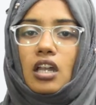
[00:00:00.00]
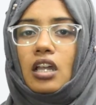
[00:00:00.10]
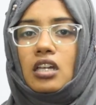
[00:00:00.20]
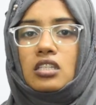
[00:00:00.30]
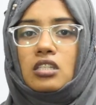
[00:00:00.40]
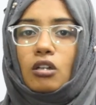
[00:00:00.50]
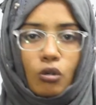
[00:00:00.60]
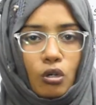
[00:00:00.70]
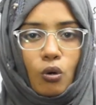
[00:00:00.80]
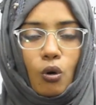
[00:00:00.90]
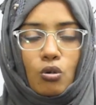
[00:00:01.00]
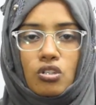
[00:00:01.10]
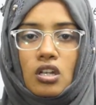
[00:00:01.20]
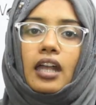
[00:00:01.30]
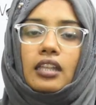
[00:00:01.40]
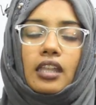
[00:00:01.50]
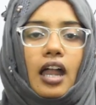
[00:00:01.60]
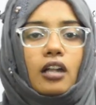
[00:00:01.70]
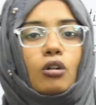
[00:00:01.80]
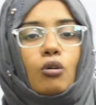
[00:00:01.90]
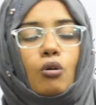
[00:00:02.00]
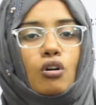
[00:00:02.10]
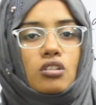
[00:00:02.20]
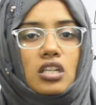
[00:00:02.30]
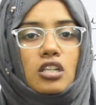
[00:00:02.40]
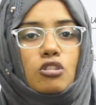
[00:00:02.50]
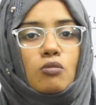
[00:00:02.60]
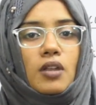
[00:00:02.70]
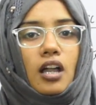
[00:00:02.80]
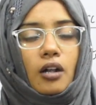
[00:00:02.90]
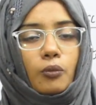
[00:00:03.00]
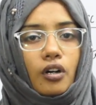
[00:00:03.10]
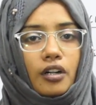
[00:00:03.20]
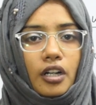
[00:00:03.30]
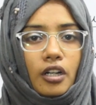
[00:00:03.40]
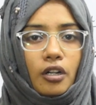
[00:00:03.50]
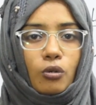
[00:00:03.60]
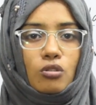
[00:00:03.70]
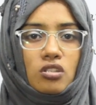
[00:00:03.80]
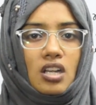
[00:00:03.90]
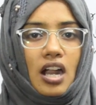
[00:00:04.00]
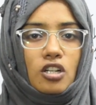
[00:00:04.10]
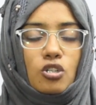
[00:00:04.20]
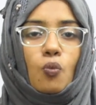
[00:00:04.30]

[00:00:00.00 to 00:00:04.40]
is glucose and that glucose needs to be converted into starch.